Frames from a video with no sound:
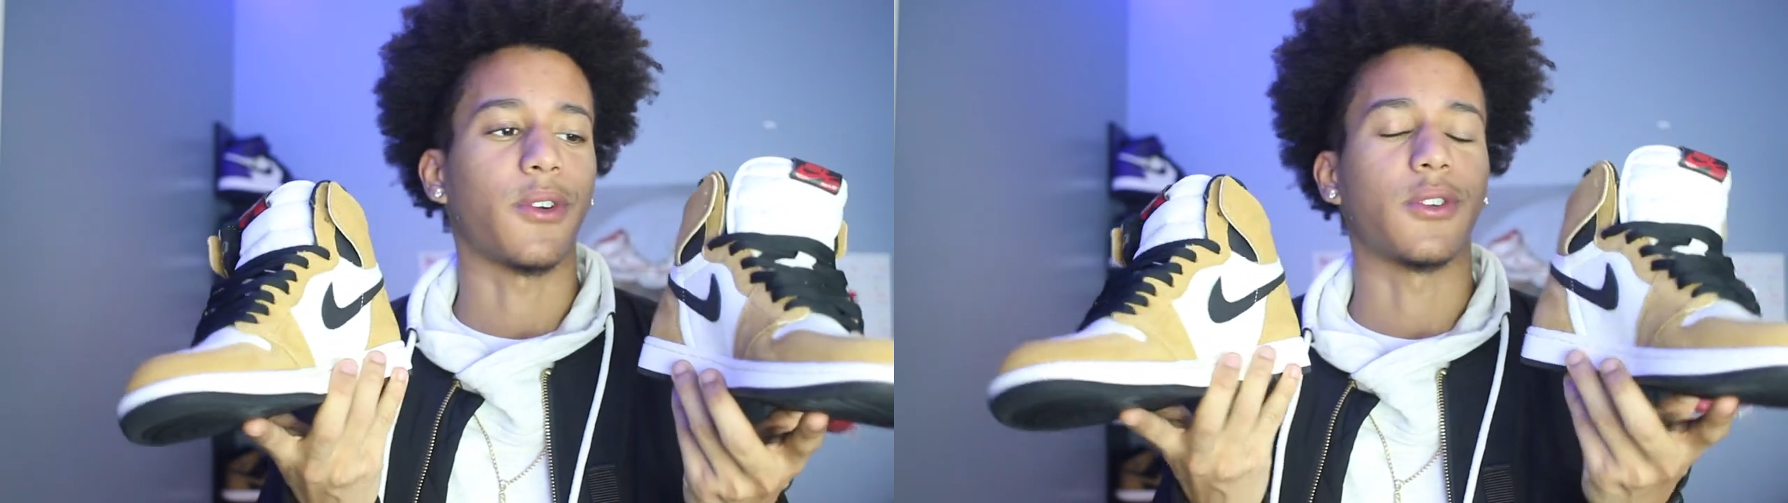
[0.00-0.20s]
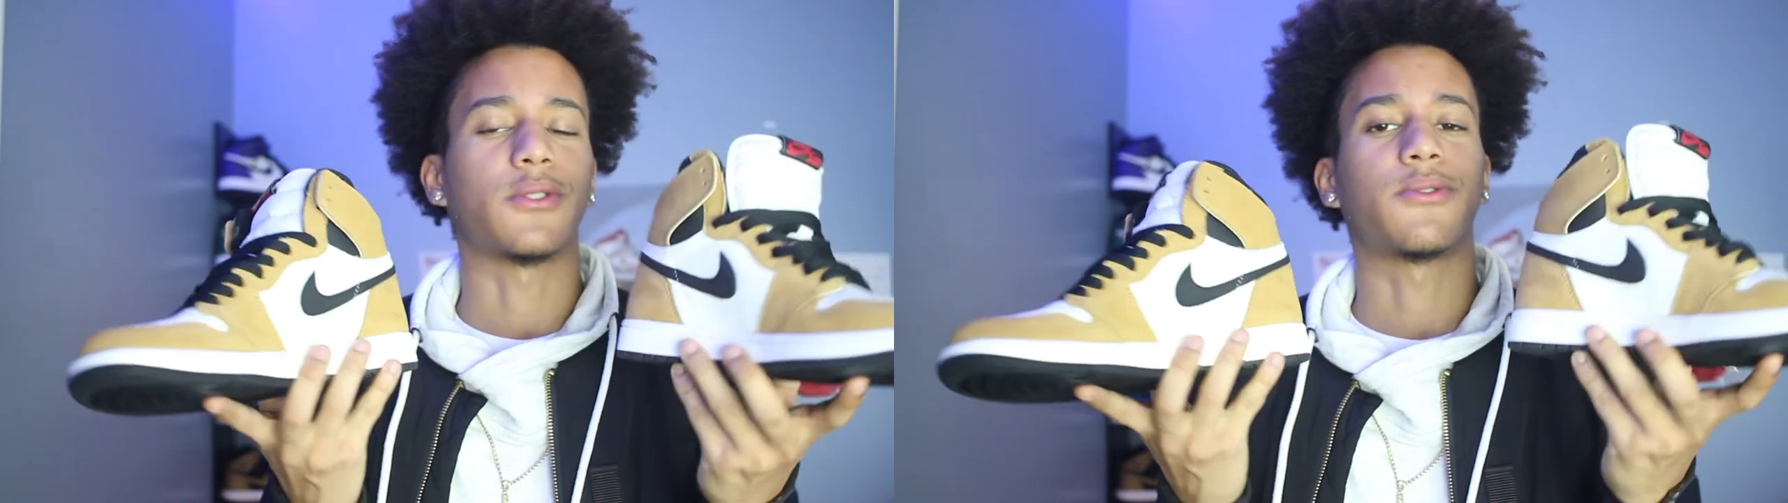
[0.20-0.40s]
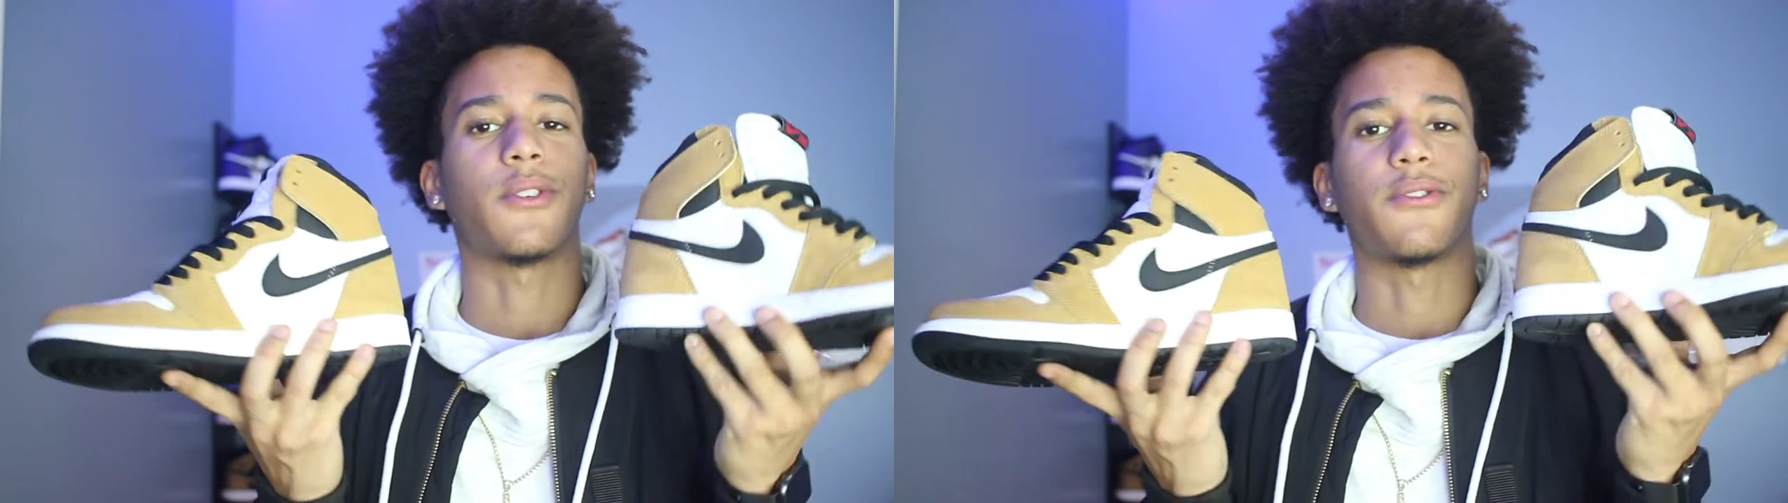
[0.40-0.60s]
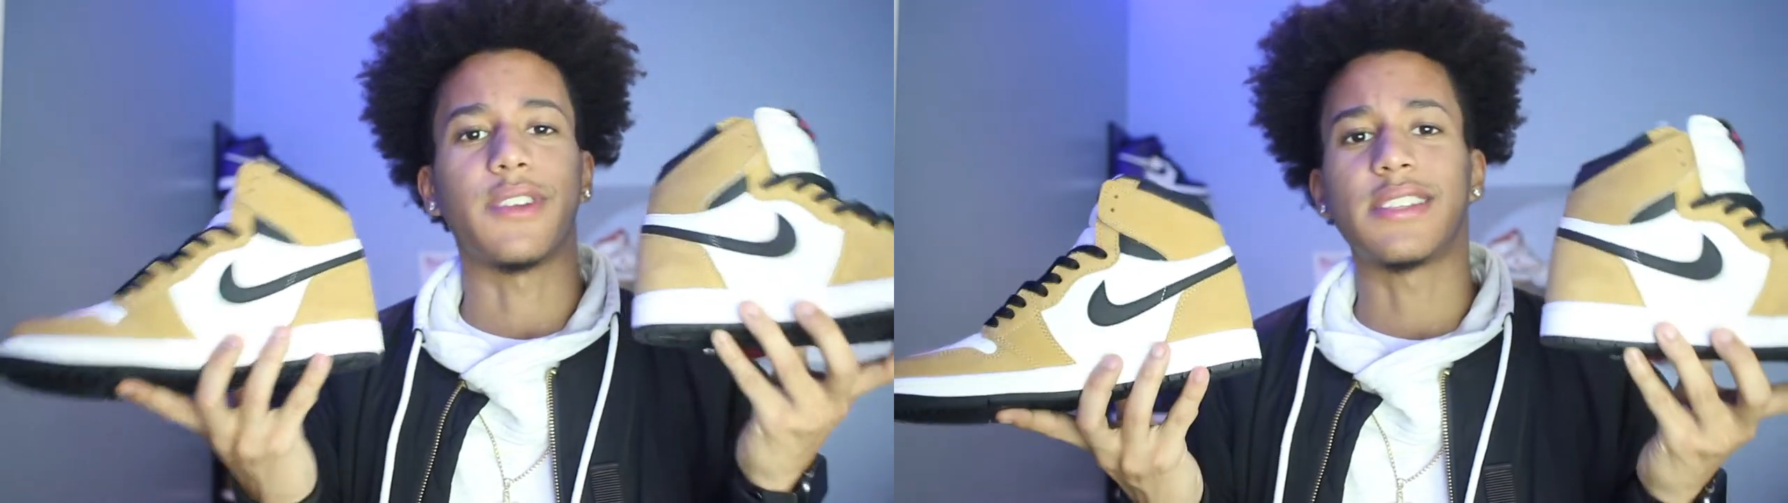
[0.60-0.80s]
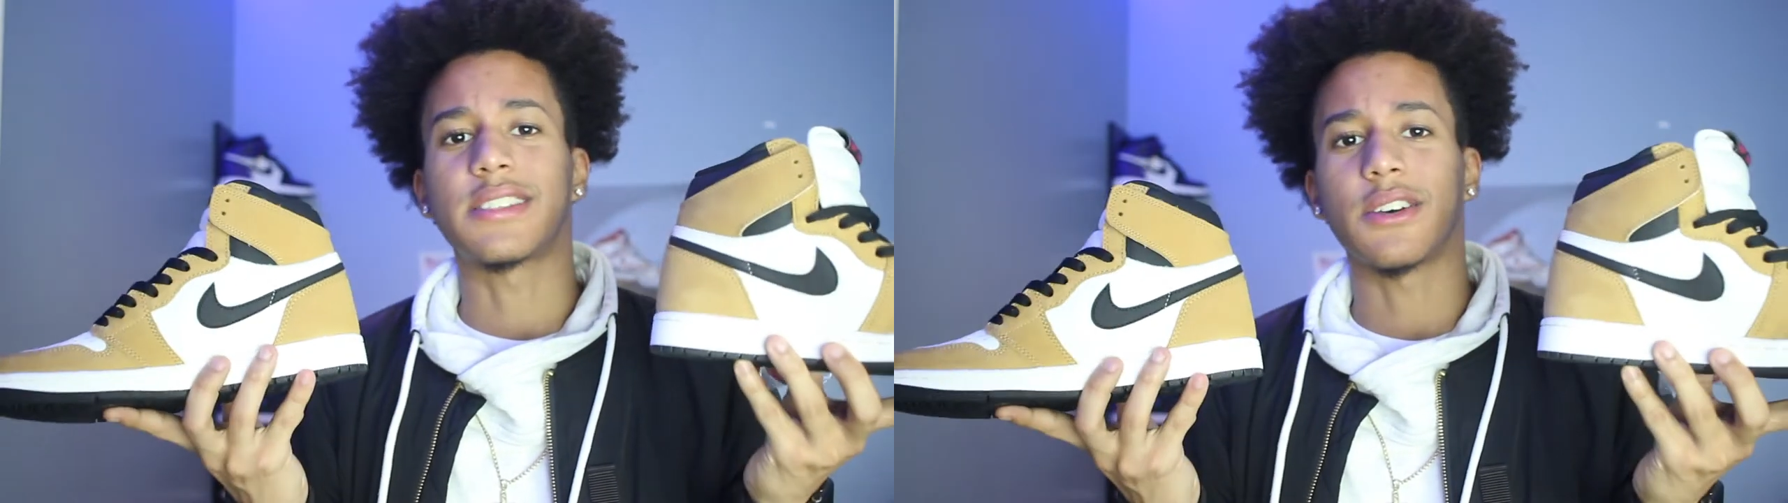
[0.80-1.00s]
first. For
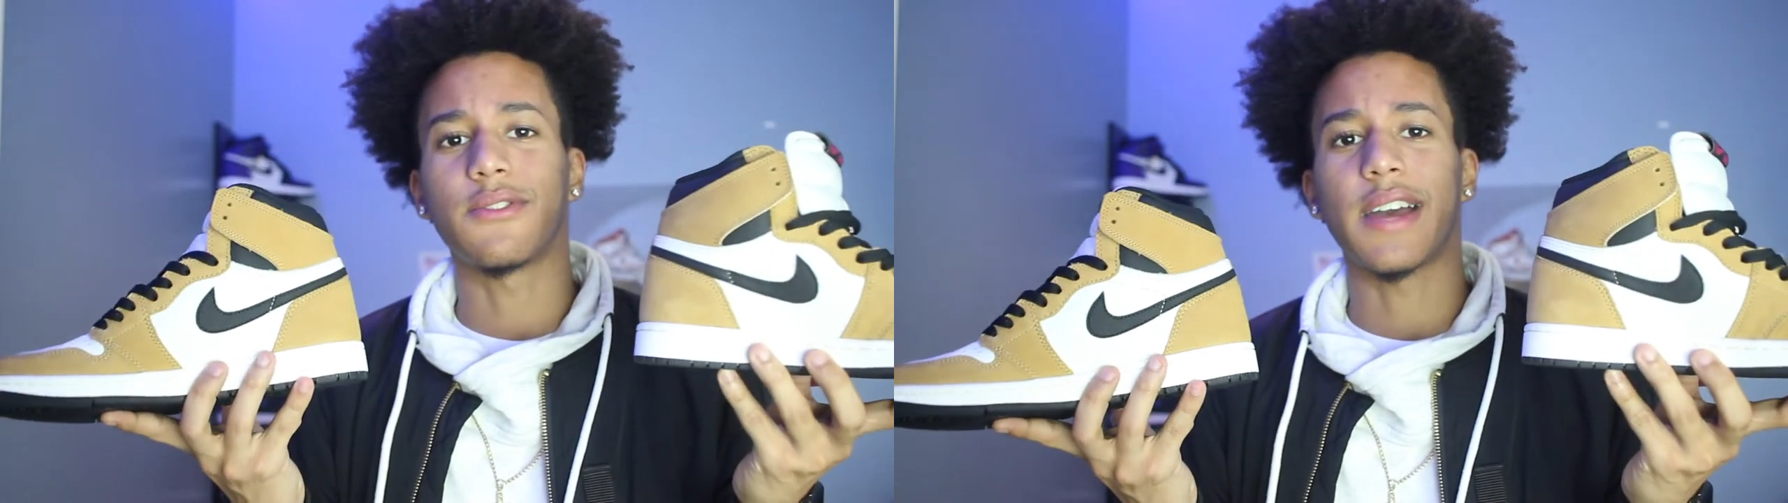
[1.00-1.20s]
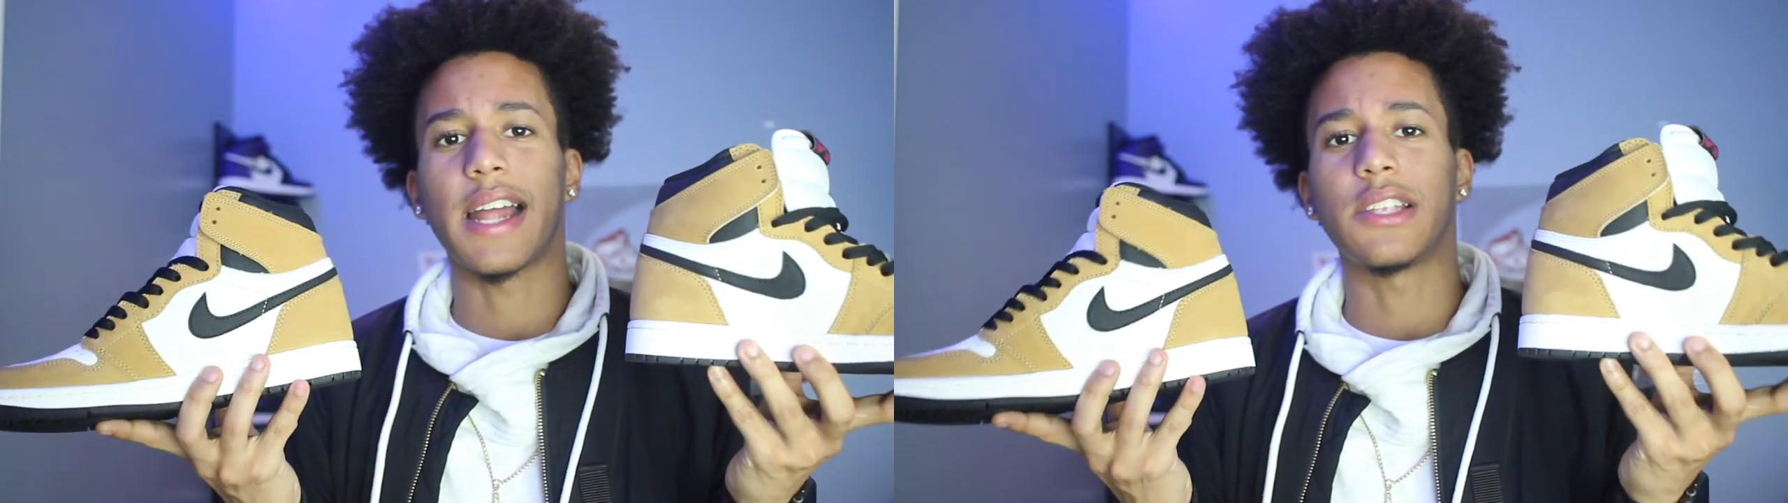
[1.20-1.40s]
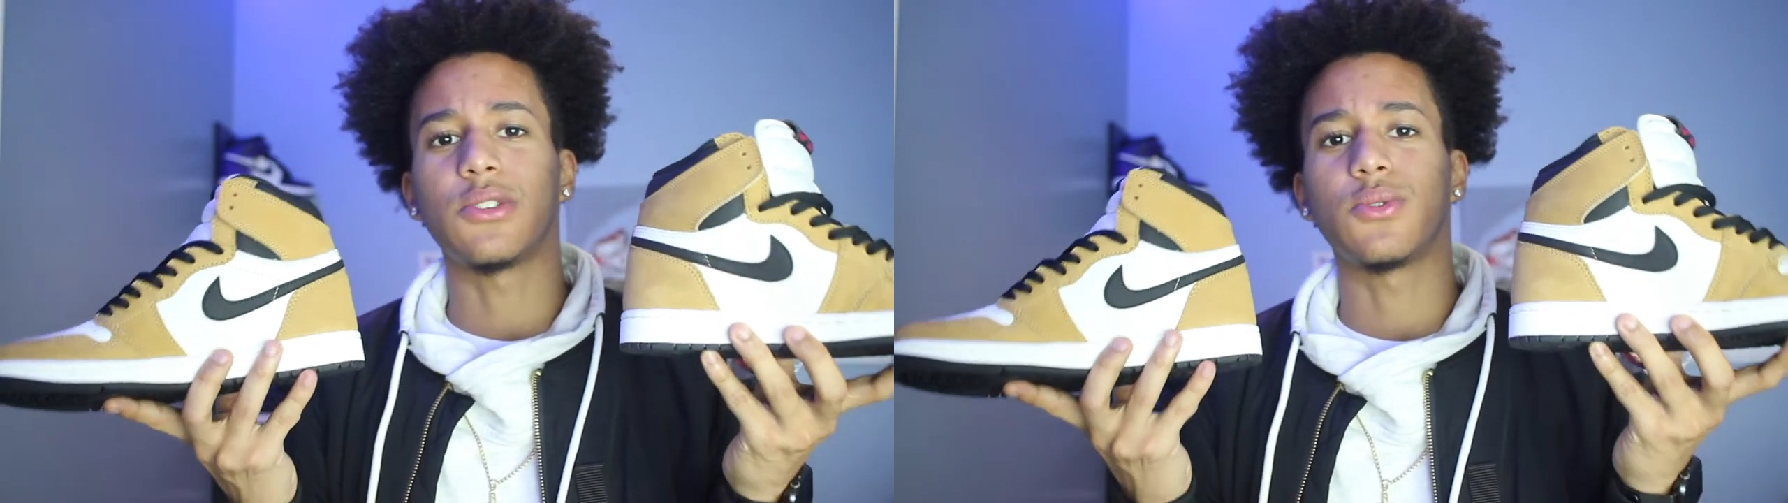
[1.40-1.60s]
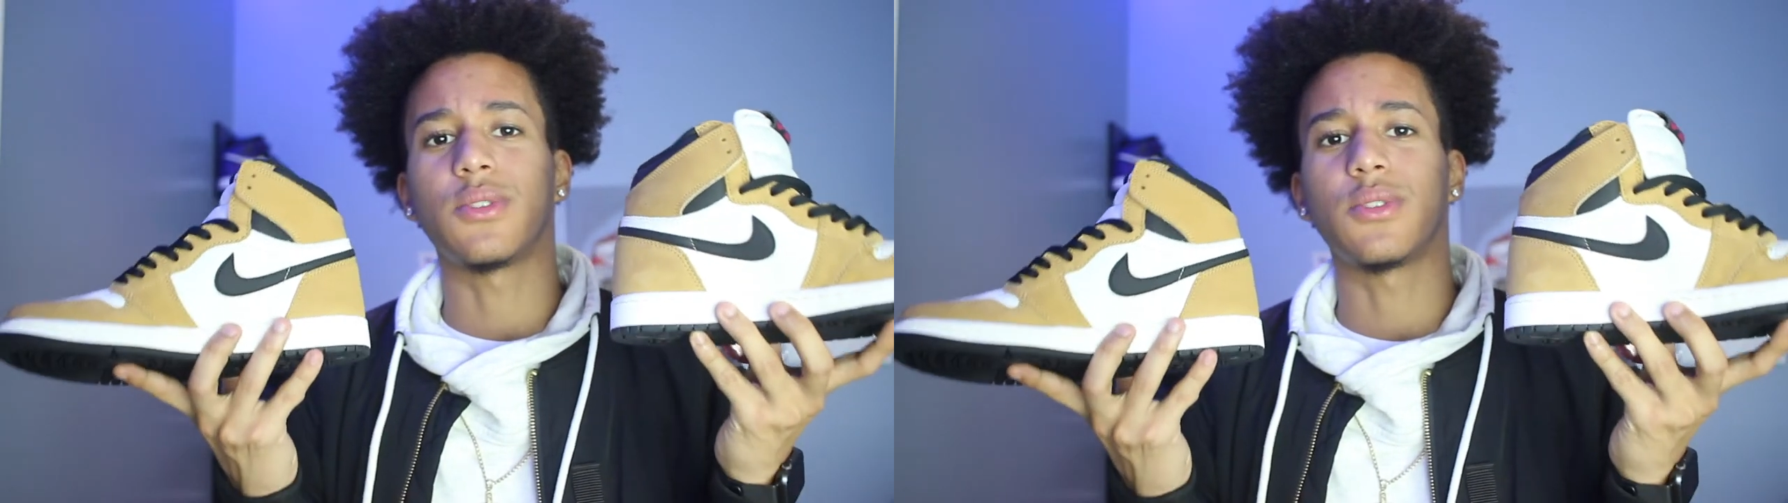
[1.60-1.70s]
resale value,